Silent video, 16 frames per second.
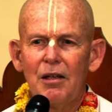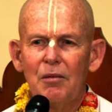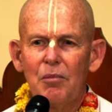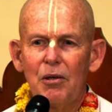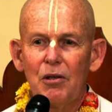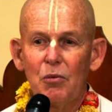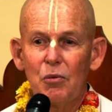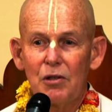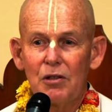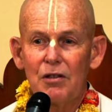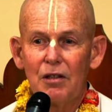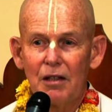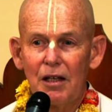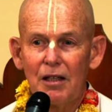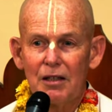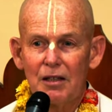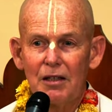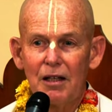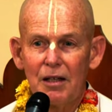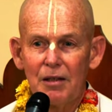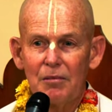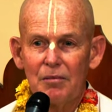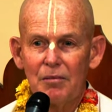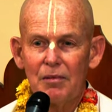but it was the last
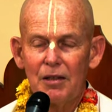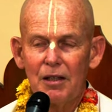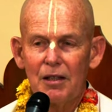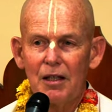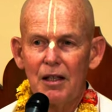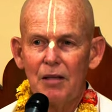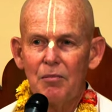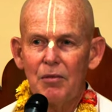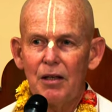time. He came